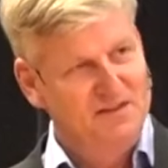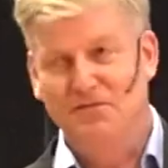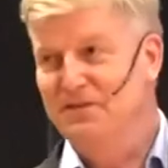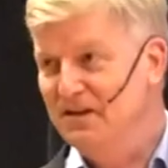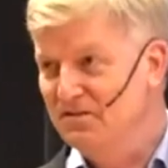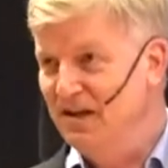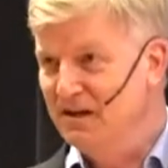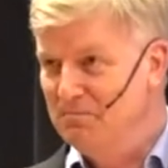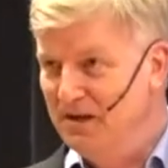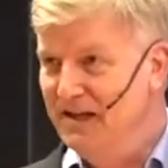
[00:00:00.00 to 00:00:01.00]
these things
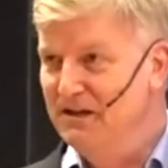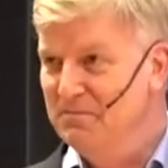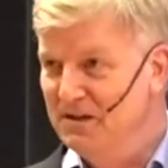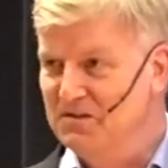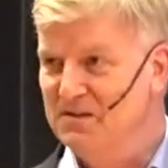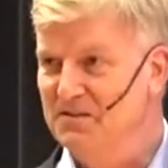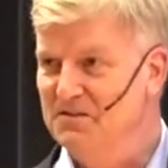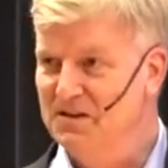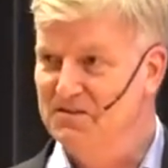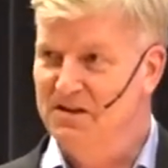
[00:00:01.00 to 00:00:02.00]
like blame, et cetera,
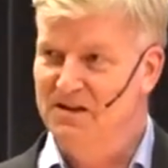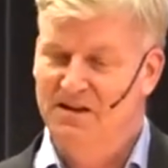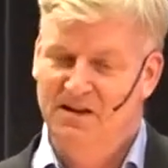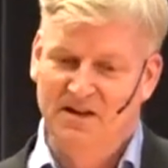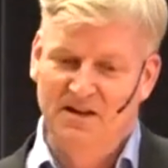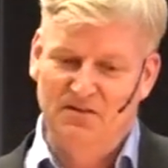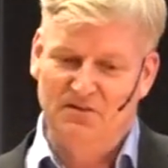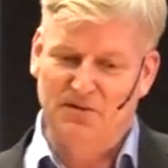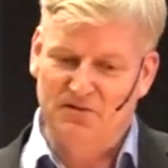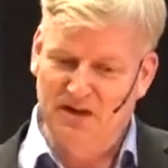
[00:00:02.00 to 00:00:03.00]
et cetera.
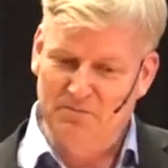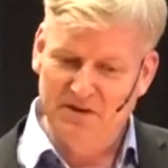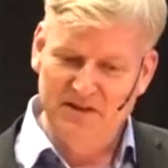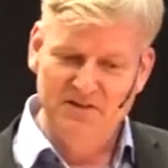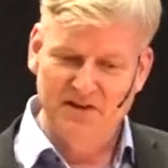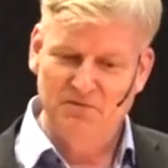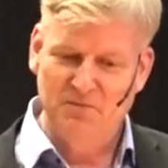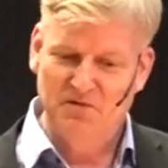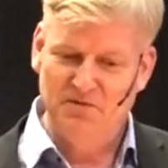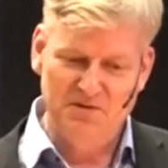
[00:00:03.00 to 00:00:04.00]
So for example, in the
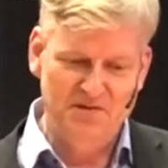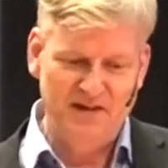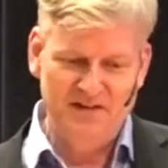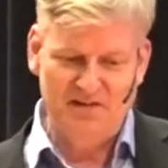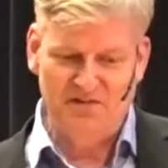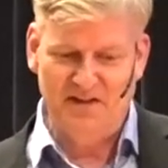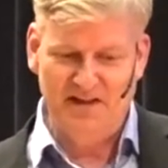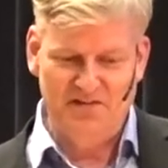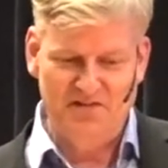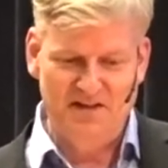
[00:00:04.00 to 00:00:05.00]
Responsible Data
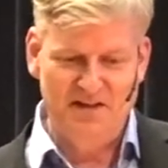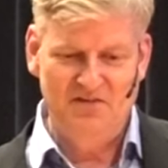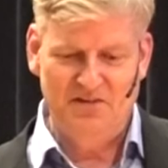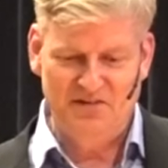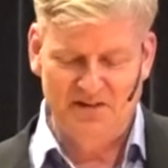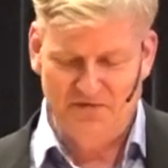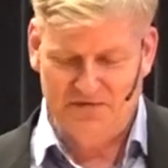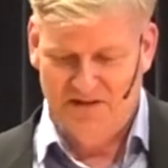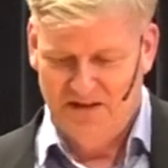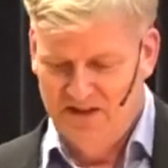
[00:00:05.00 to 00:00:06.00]
Science Initiative,
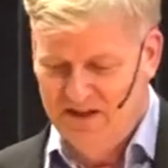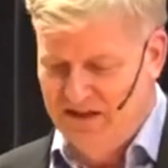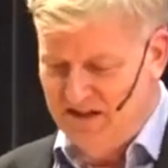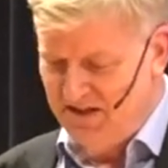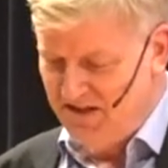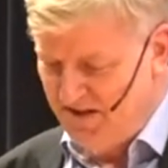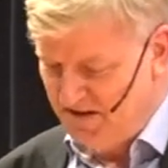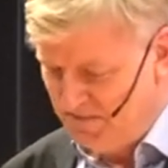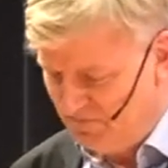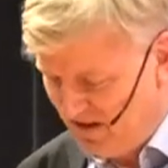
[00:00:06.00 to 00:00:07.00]
Uh,
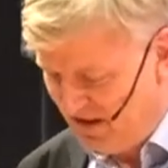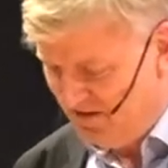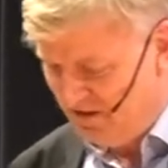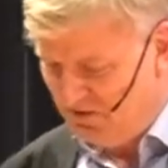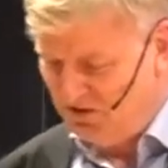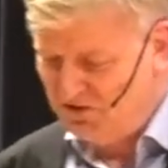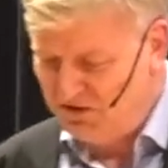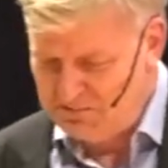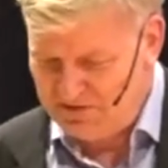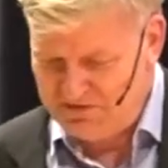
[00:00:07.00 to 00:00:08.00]
there was
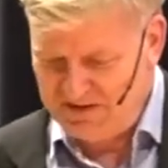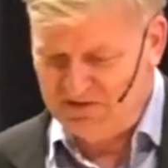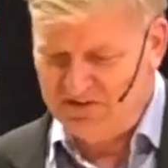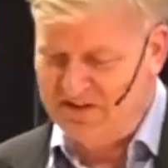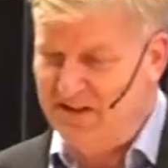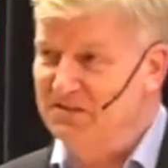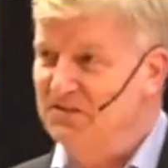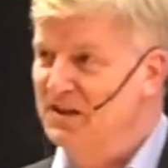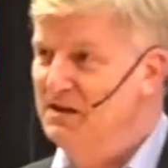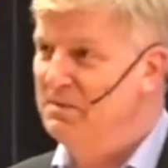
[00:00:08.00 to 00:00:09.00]
also a professor that
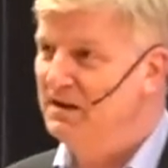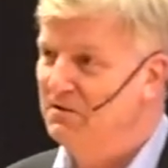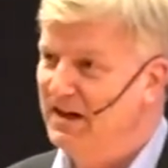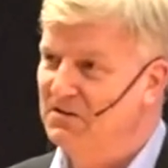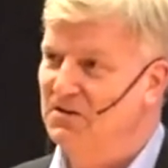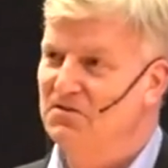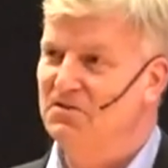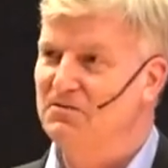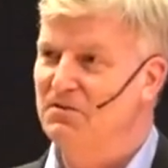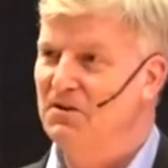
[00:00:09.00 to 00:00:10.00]
is keeping
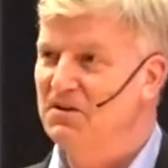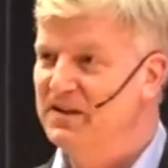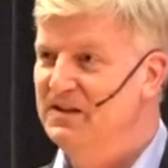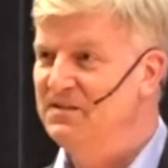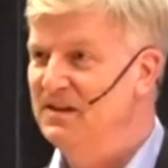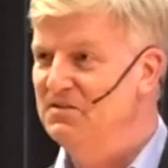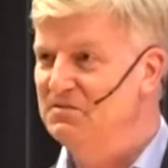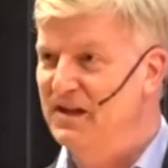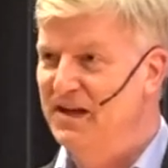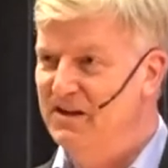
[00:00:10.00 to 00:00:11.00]
records of all the
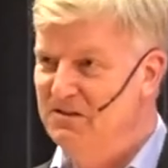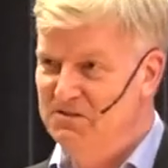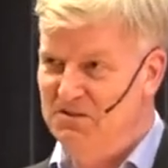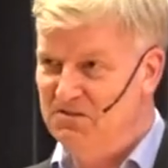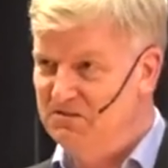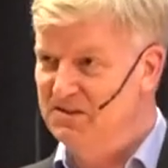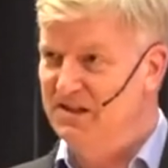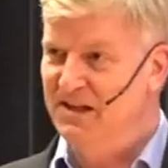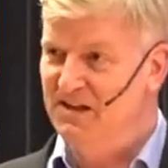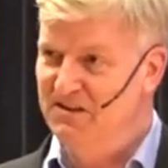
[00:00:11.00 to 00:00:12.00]
intensive care units of the
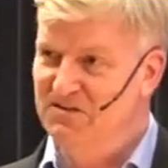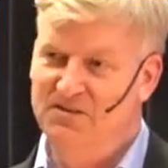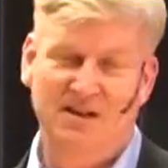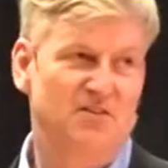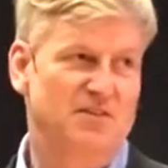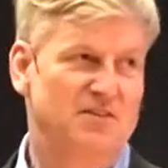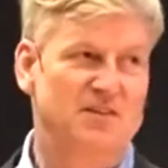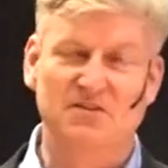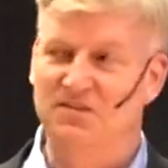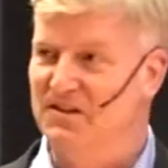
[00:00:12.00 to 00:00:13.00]
Netherlands and
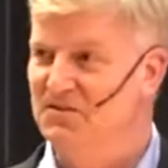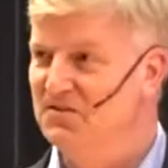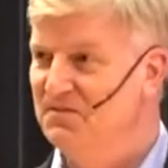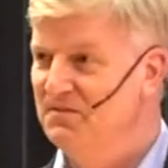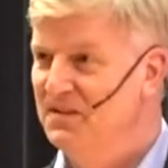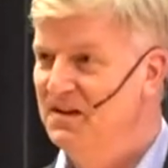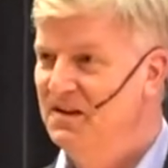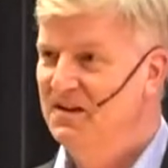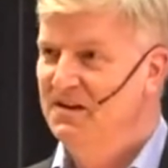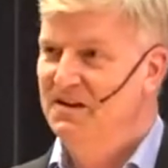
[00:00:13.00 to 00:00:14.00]
statistics.
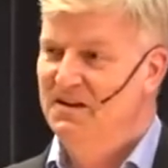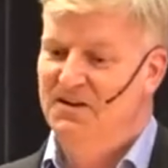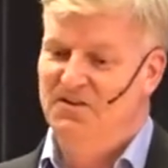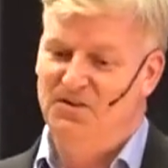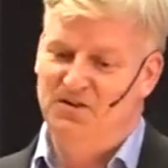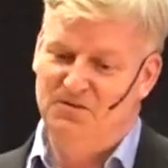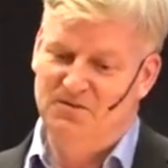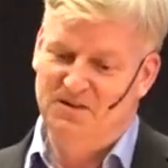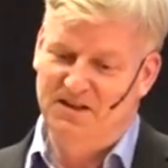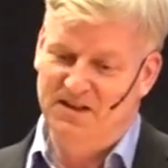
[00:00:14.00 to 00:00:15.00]

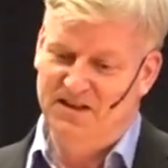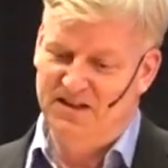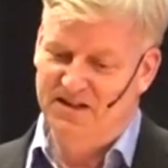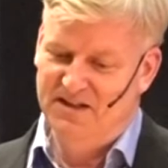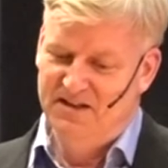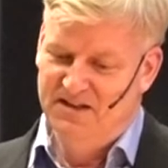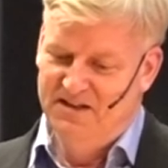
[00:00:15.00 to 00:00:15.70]
So uh,